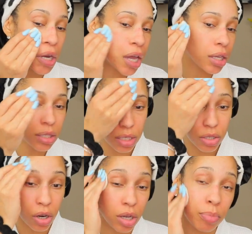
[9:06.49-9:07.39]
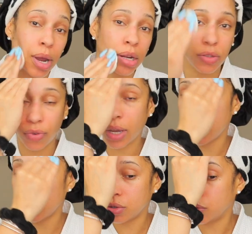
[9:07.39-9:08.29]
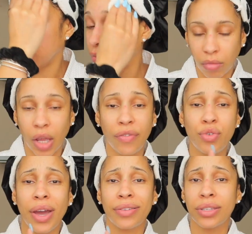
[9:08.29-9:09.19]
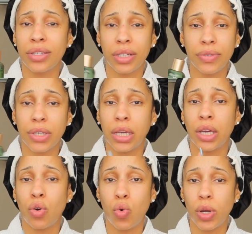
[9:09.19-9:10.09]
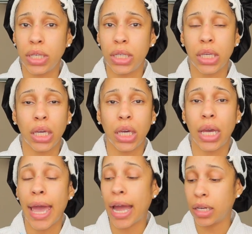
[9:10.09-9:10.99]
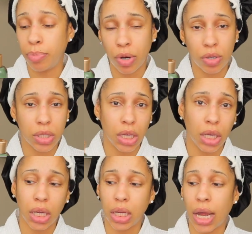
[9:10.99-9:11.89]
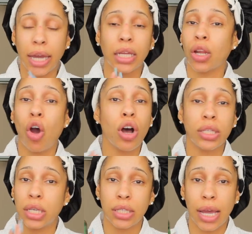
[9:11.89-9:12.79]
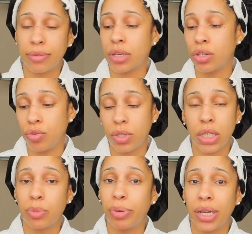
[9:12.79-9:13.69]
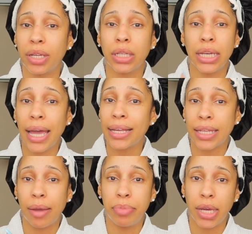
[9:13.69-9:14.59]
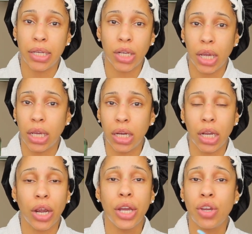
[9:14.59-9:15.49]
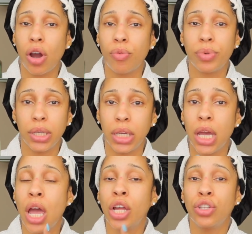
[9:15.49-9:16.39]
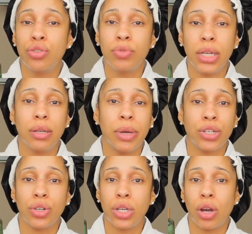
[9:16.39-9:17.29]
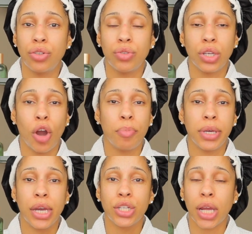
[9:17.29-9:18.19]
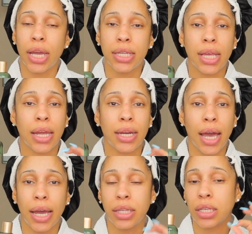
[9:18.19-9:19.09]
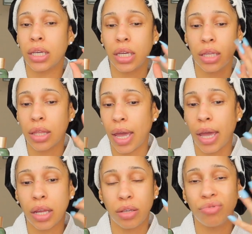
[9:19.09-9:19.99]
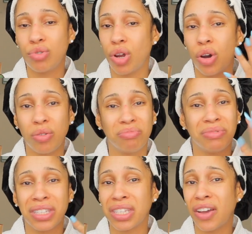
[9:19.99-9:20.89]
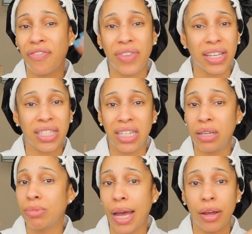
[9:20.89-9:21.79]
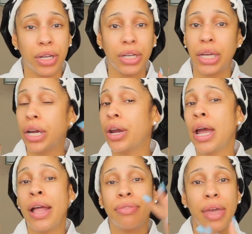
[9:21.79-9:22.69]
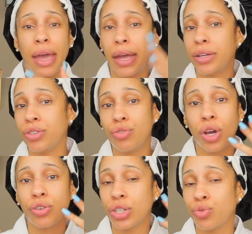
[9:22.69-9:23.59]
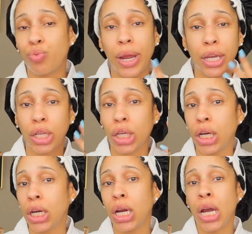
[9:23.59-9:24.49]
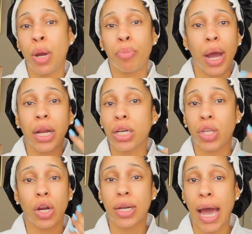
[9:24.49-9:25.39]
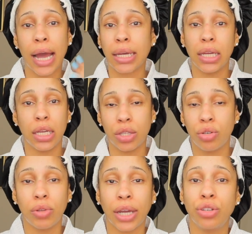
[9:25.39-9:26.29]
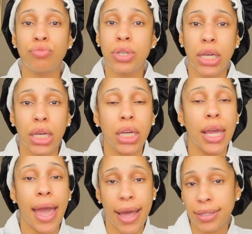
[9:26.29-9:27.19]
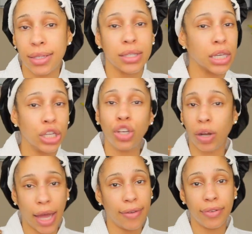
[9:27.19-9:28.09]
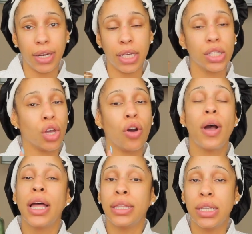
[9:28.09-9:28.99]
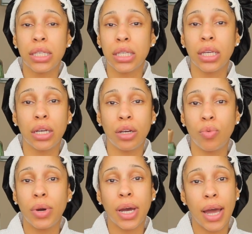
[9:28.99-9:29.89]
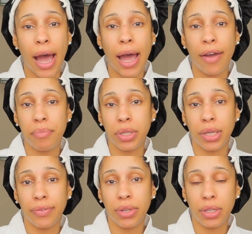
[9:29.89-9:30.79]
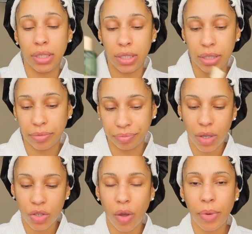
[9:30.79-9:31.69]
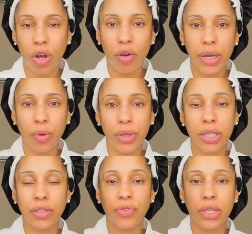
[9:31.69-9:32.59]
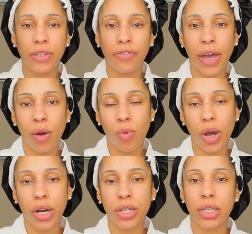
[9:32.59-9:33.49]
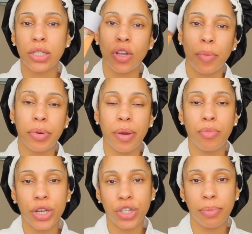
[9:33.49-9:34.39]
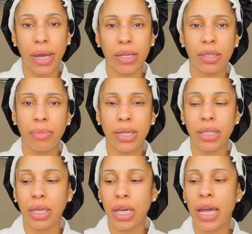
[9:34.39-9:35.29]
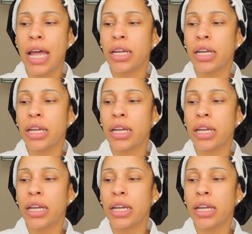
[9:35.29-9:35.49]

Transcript: Like, these are good products for that too. If you have sensitive skin, oily skin, acne prone skin, like, all skin types can use this, but it has that BHA in there, and y'all really do need to make sure y'all using y'all BHAs at night to get that, you know, stuff that's deep down in there that, you know, just regular products are not getting to. Like, you need acids in your life, honey. So this is a good one. I have been loving this. So I'm going to go in with this Fenty Fat Water to start putting moisture back into my skin.